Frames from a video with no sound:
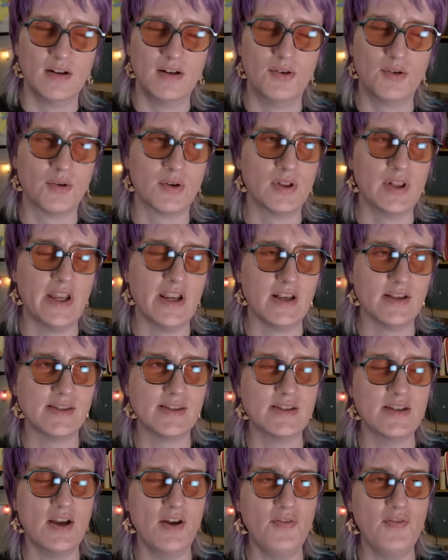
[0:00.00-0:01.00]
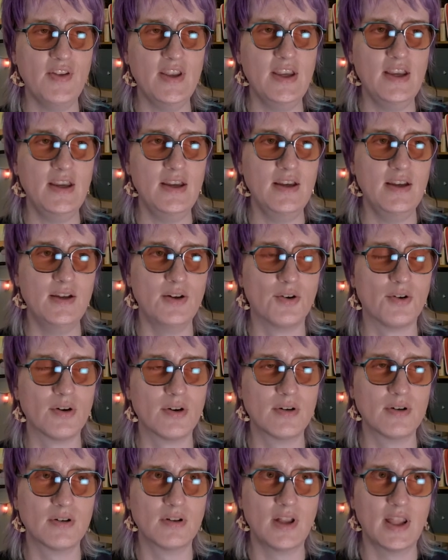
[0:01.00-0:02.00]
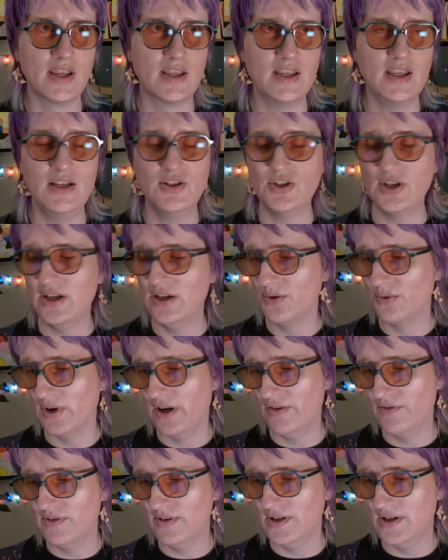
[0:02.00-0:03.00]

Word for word: or like a stuffy or like keychain or whatever.